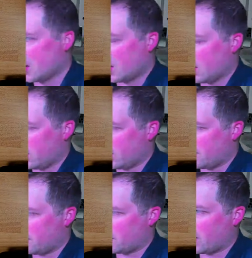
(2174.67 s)

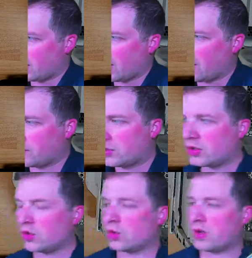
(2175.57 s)
Um, now that I have
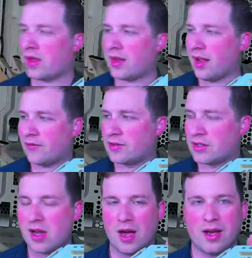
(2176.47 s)
two, now that I
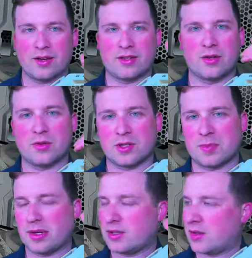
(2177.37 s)
have uh, two
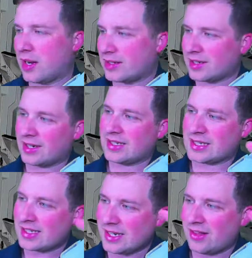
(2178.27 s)
displays, you can actually like,
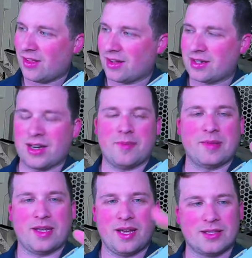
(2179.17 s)
see along the top of
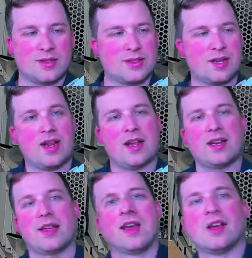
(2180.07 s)
the case. So that's kind of handy.